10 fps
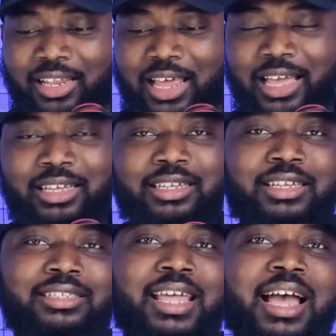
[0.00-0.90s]
Like,
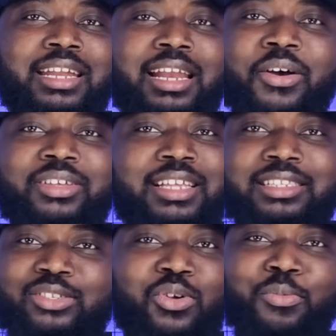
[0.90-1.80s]
is there an allowance
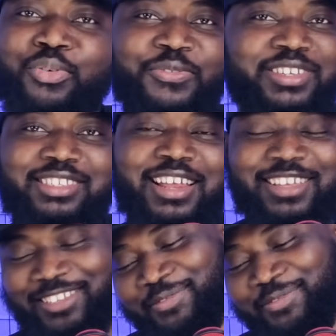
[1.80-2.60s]
that is unprofessional?